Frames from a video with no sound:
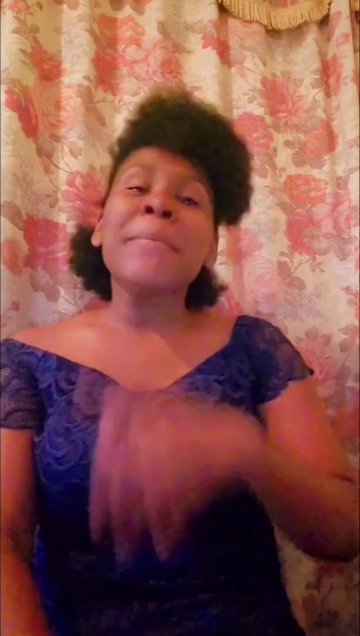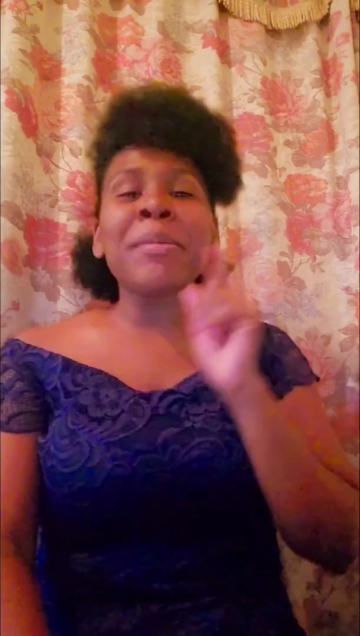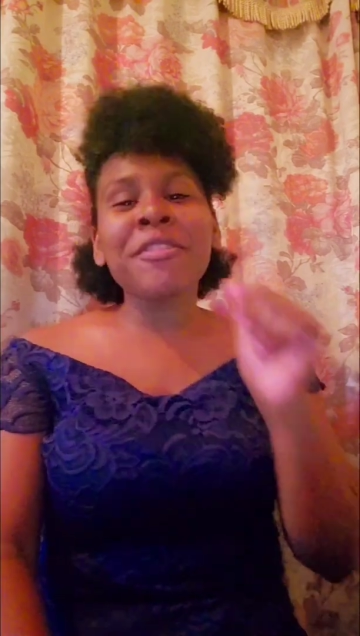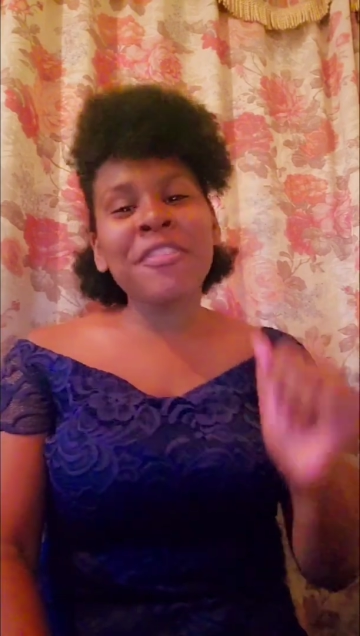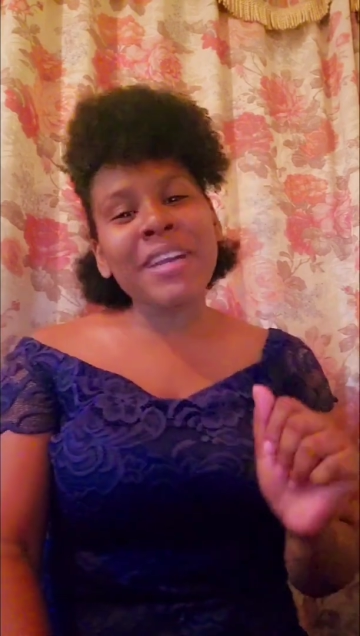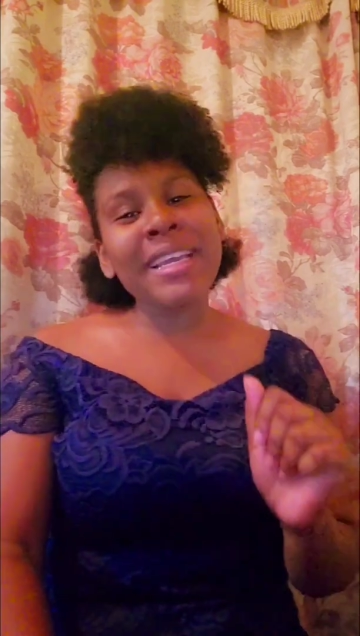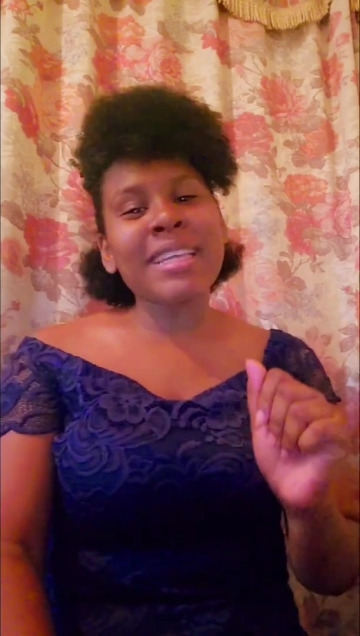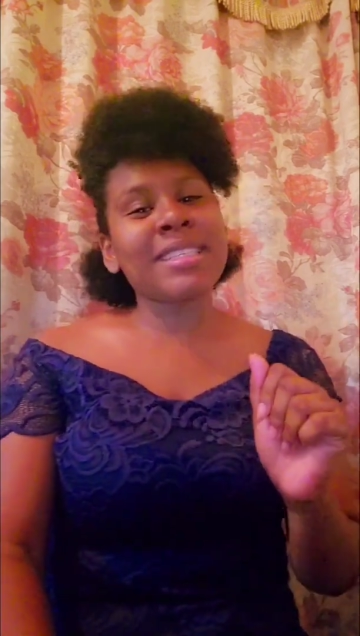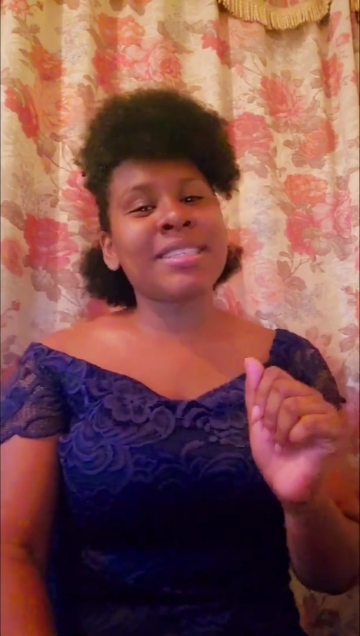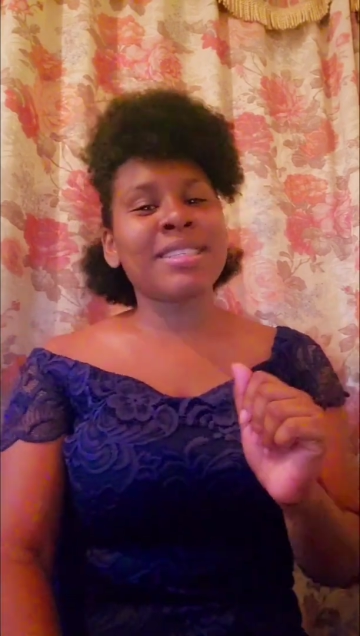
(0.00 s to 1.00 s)
But before I
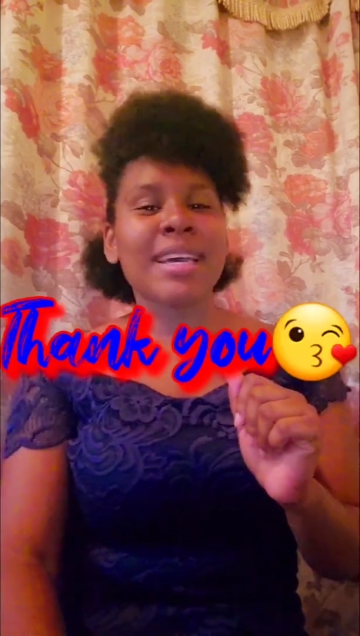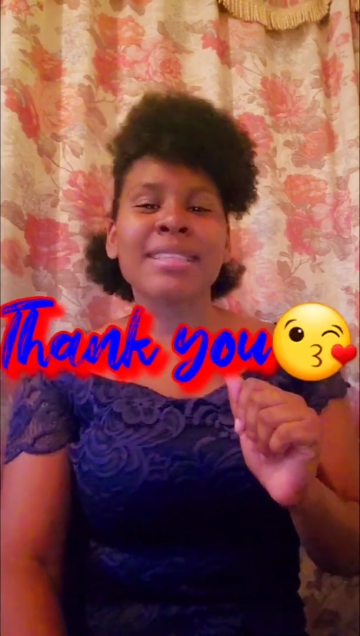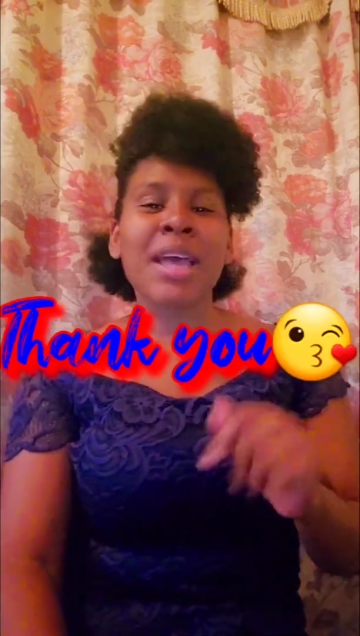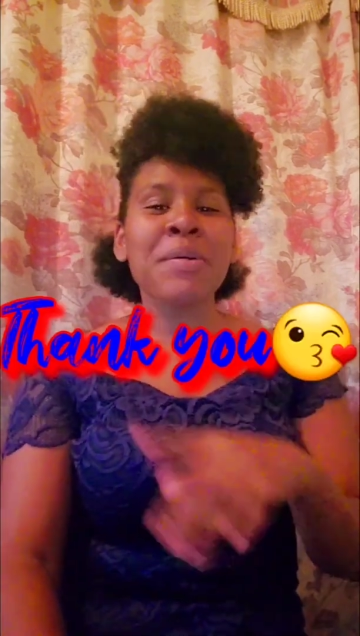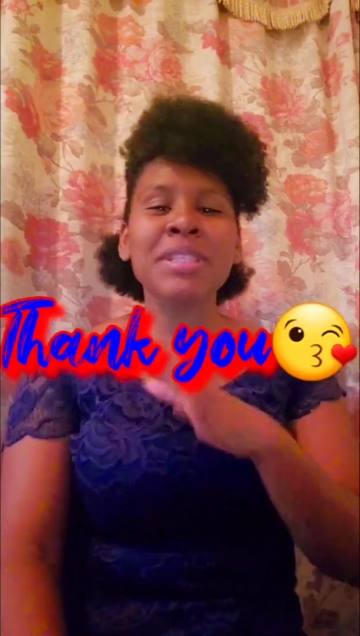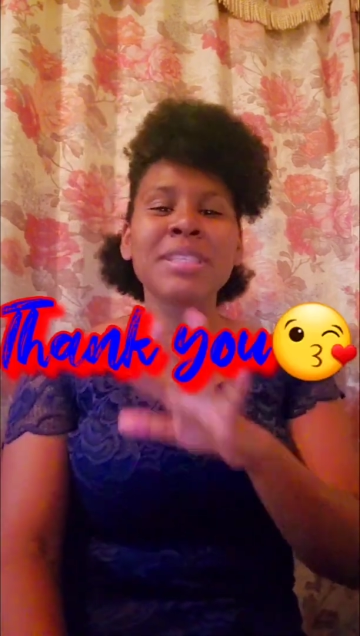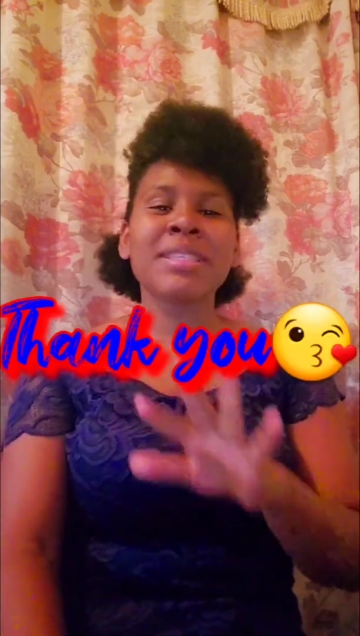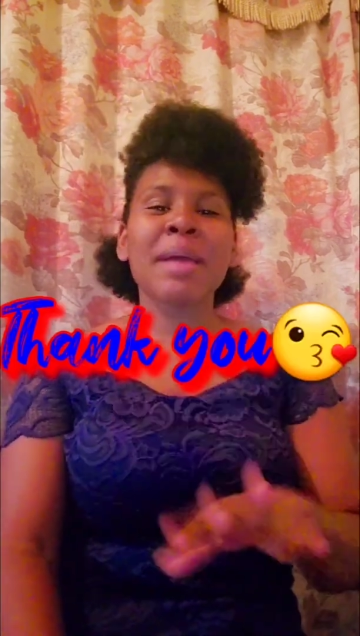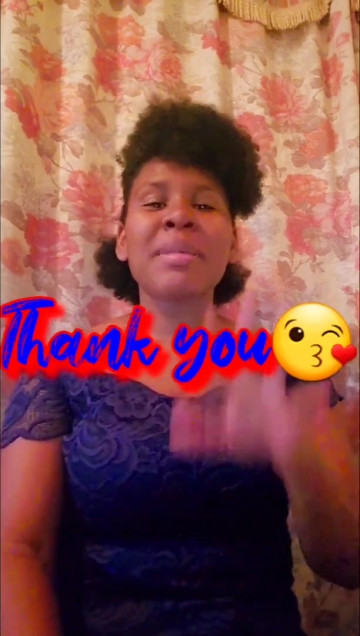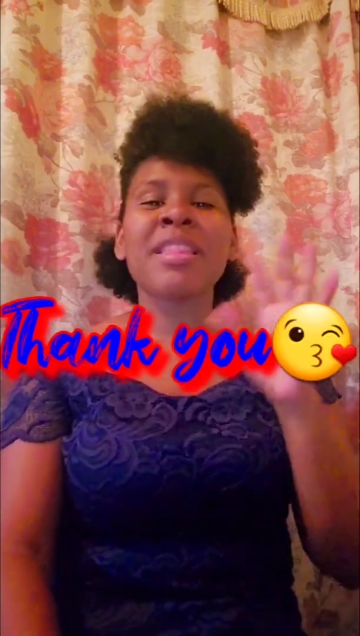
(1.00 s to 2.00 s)
get into that, I want to
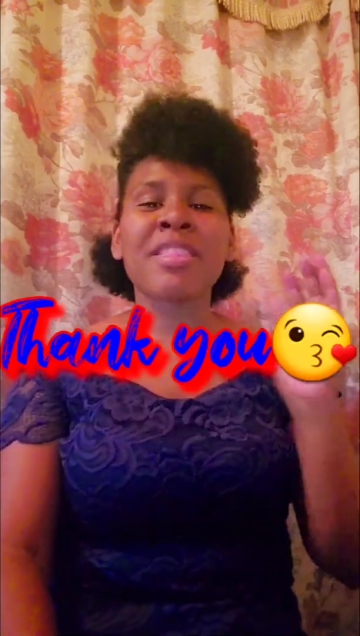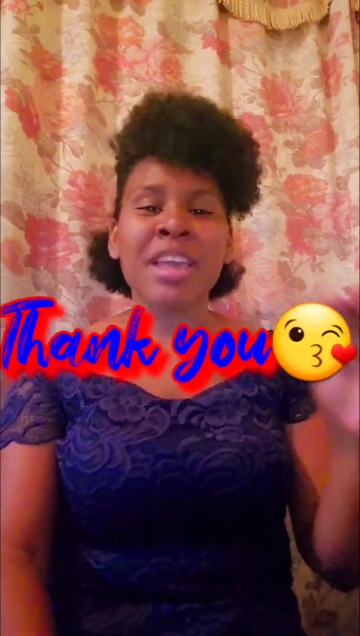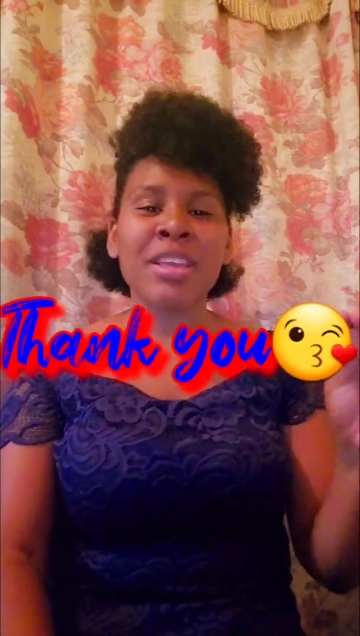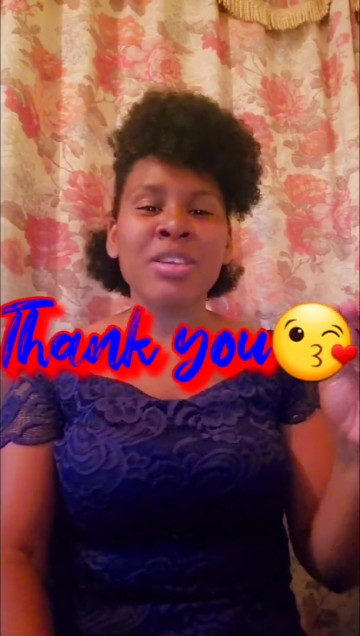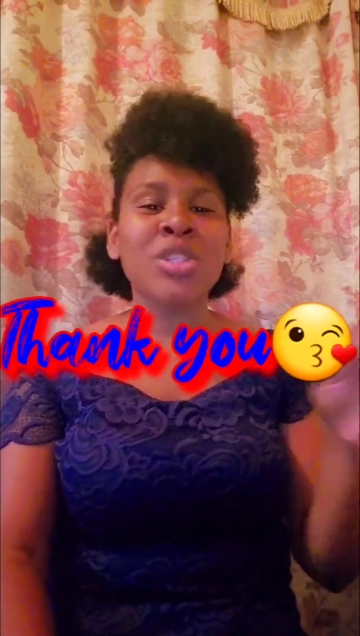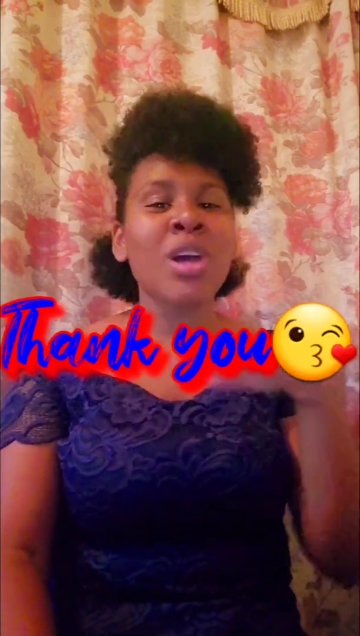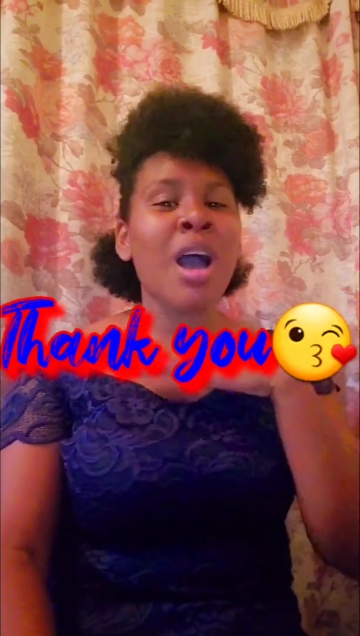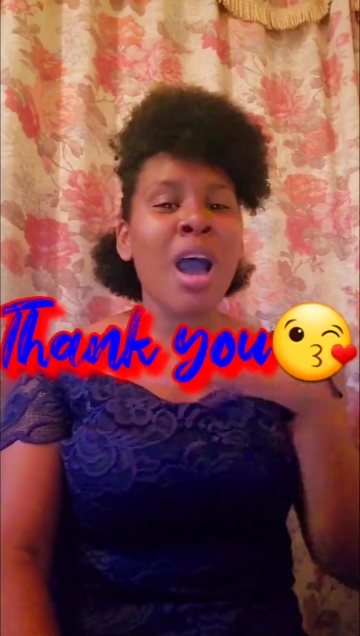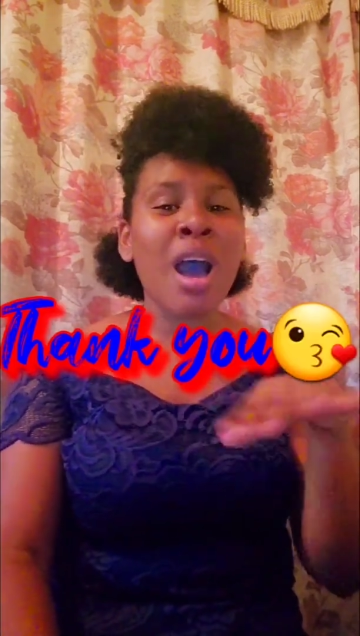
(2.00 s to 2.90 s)
say a big thank you to